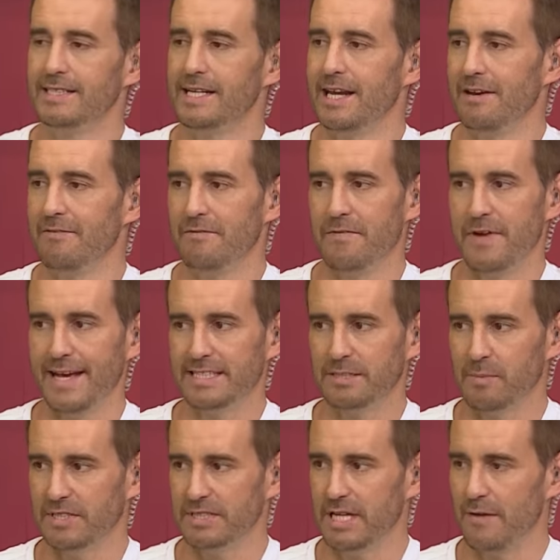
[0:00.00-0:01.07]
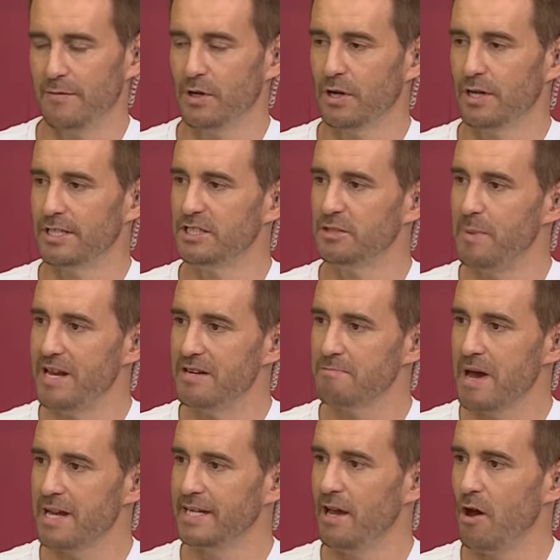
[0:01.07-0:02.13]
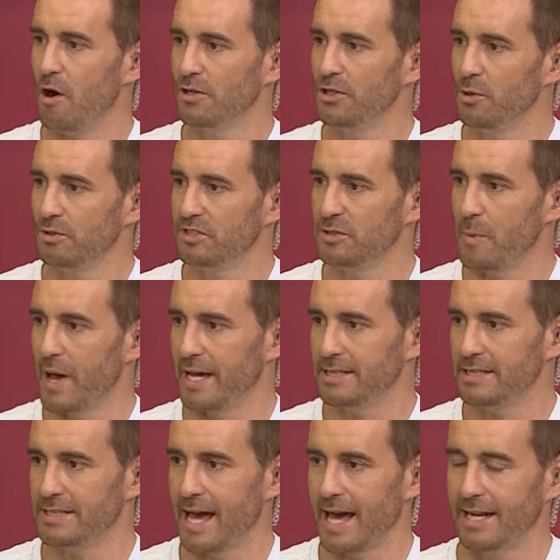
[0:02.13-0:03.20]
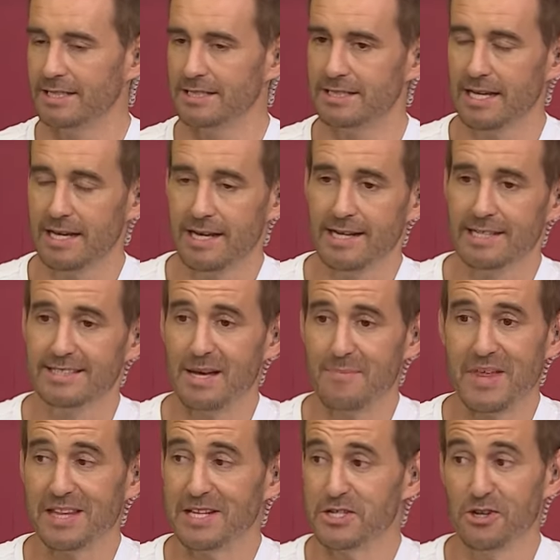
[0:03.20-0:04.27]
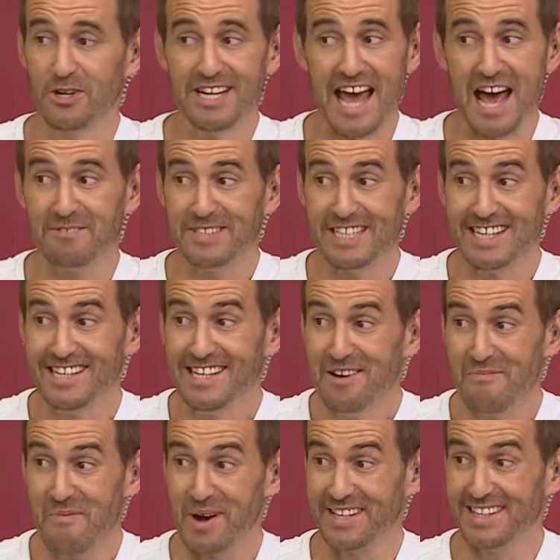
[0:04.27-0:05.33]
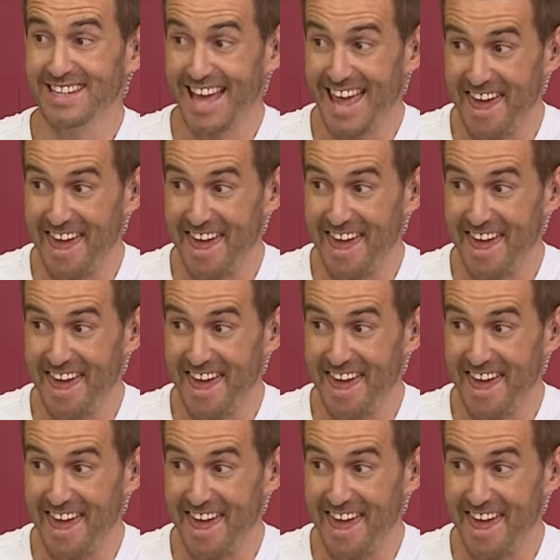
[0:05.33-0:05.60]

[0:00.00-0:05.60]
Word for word: it's an investment. If you're going to spend money on your space, and it's something that you're going to have to live with